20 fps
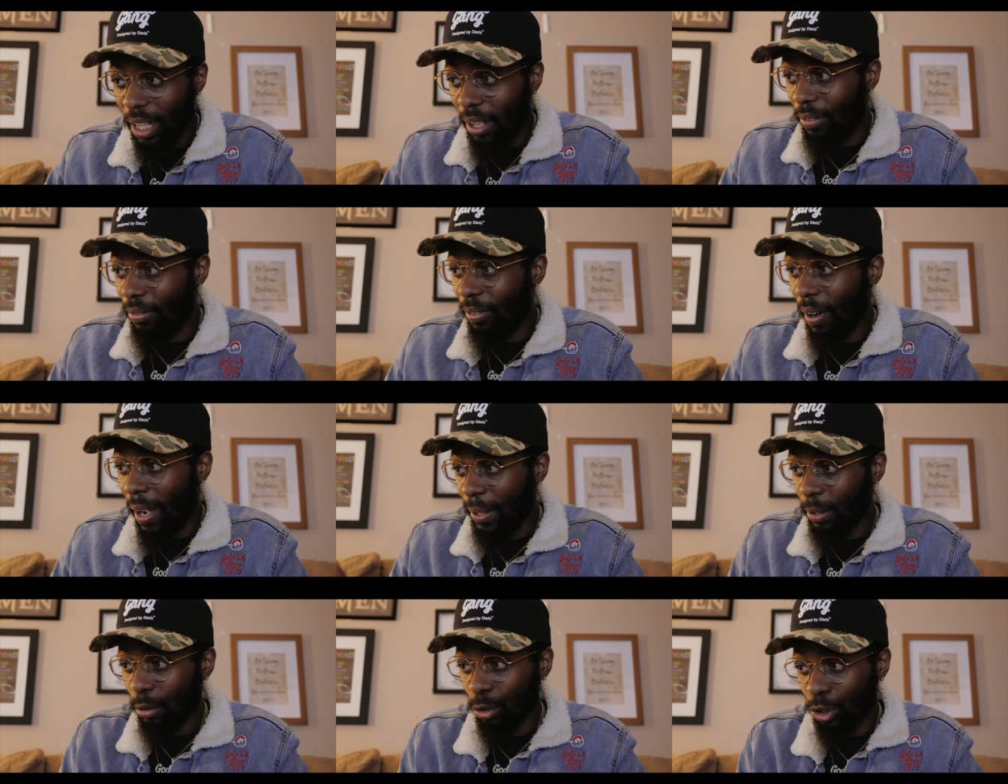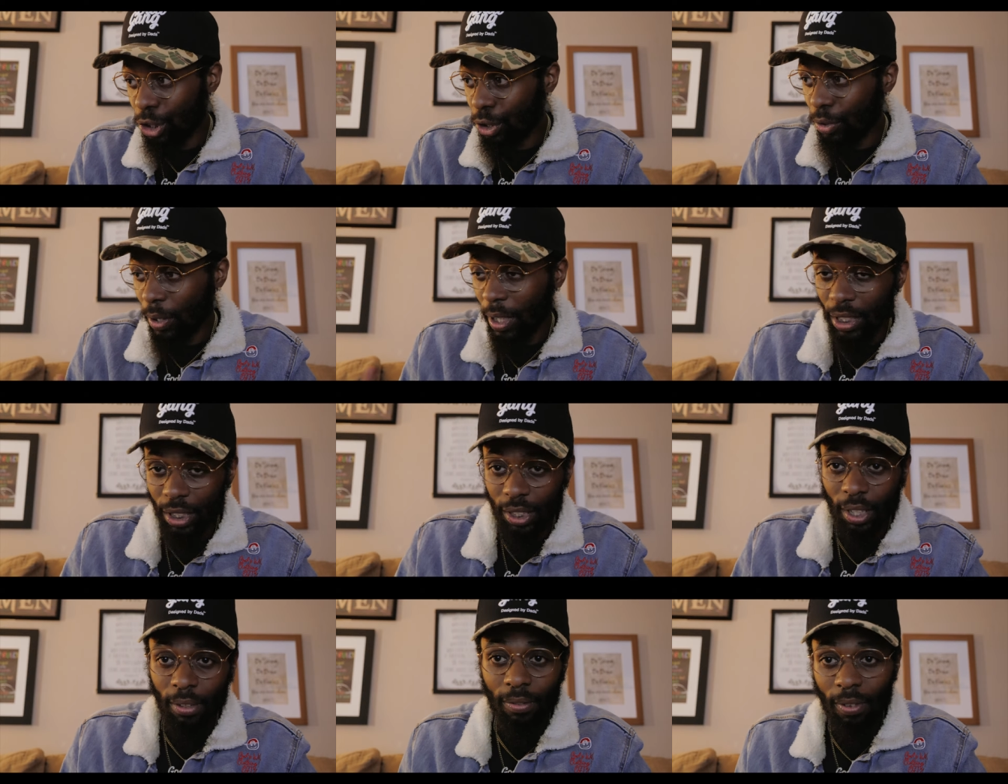that final
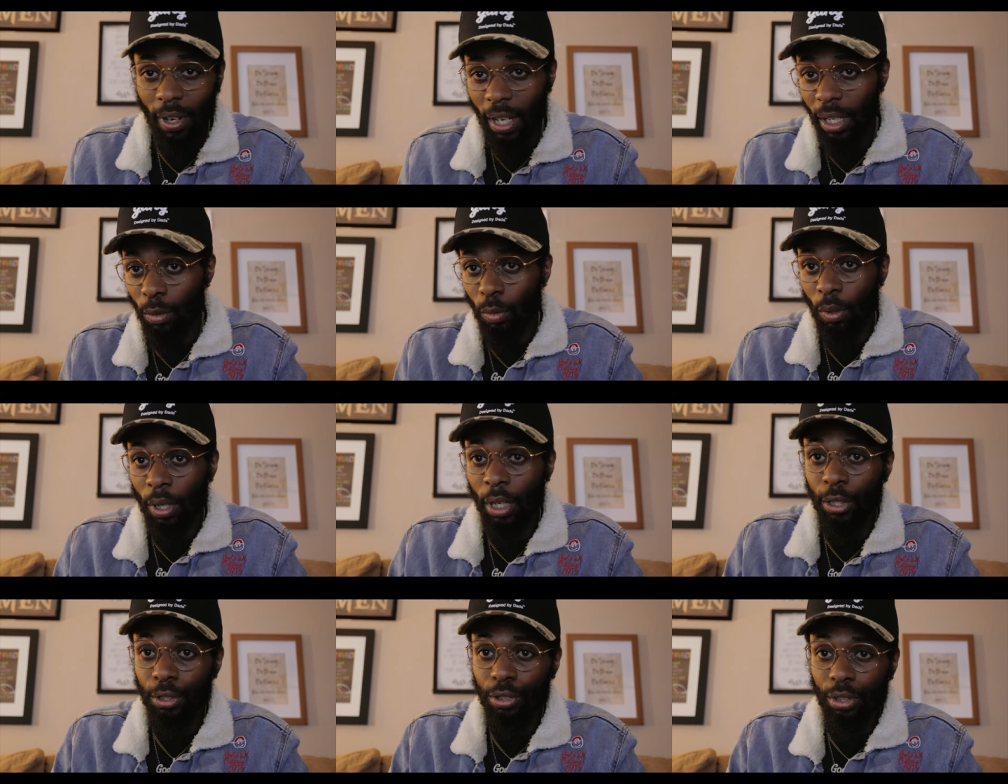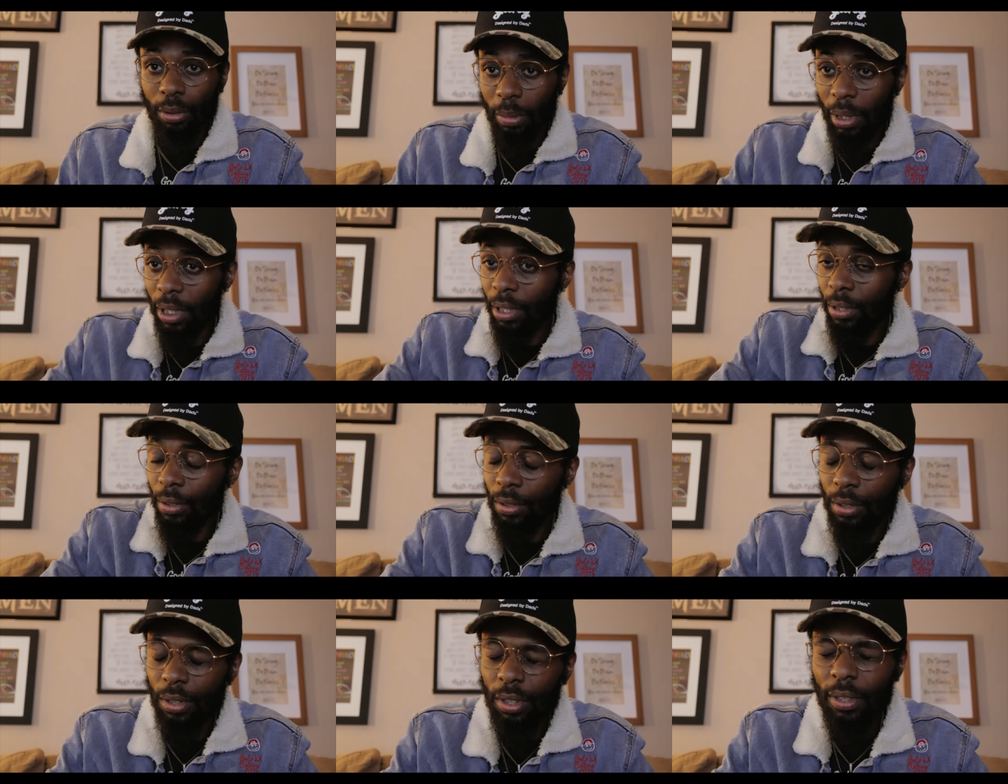stretch, that final 100
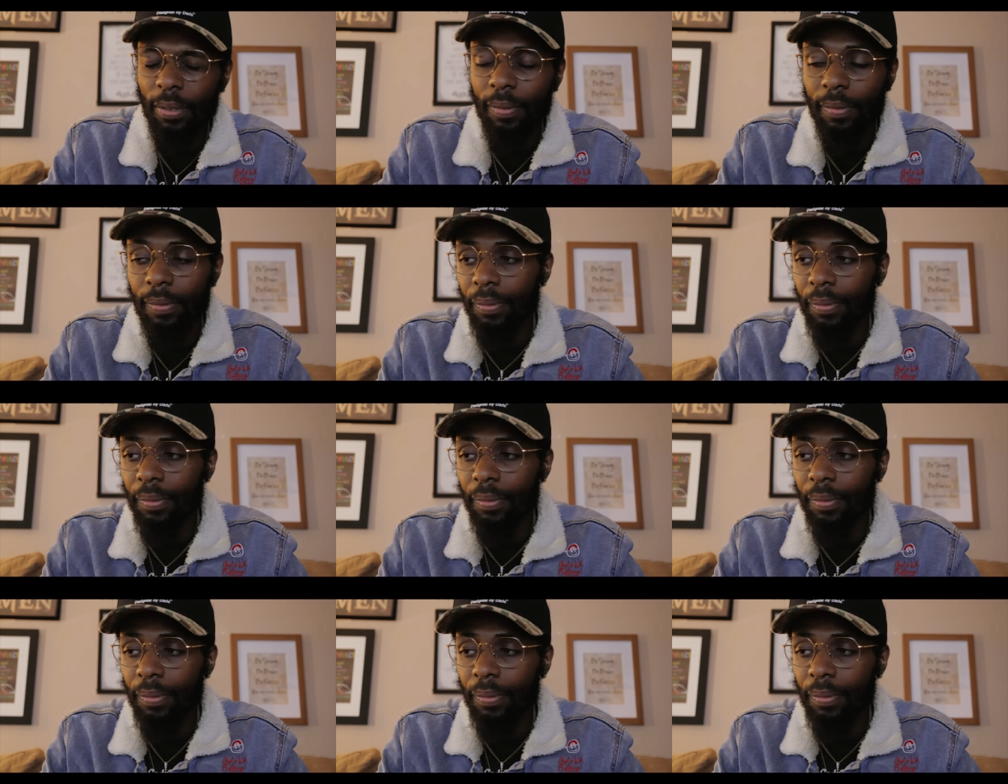meters,